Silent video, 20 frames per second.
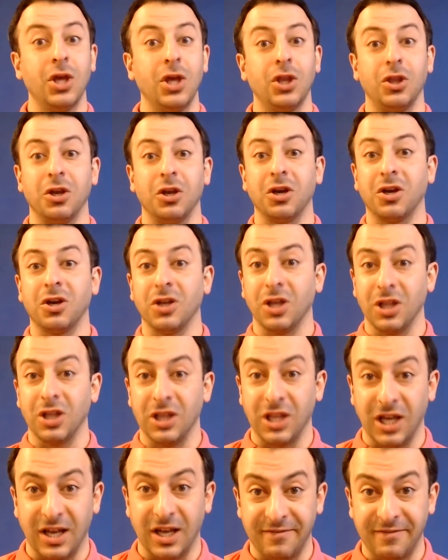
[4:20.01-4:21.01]
They're going to
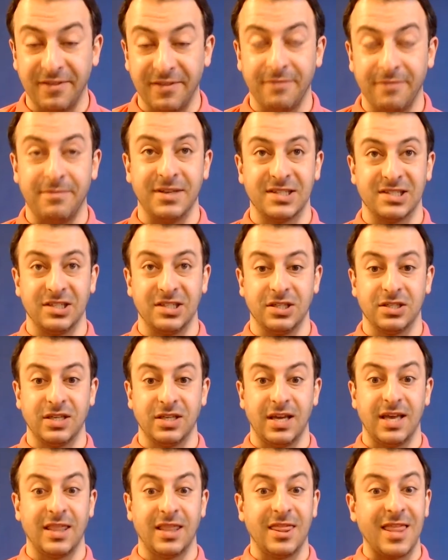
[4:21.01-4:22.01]
love the business
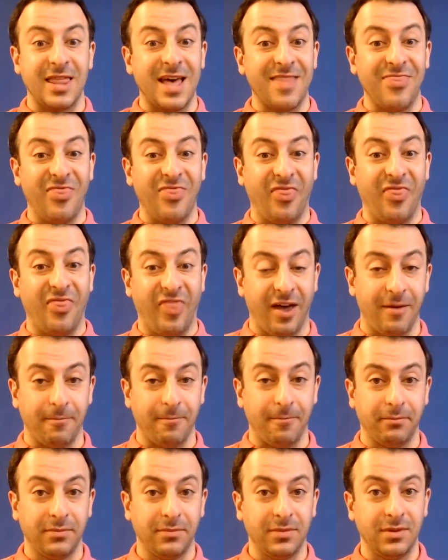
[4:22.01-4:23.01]
and let
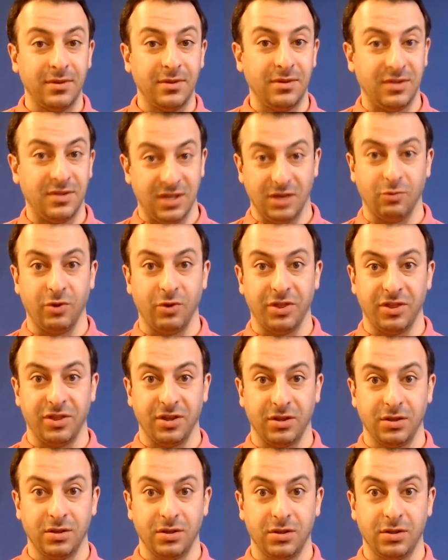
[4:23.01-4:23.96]
them deal with it.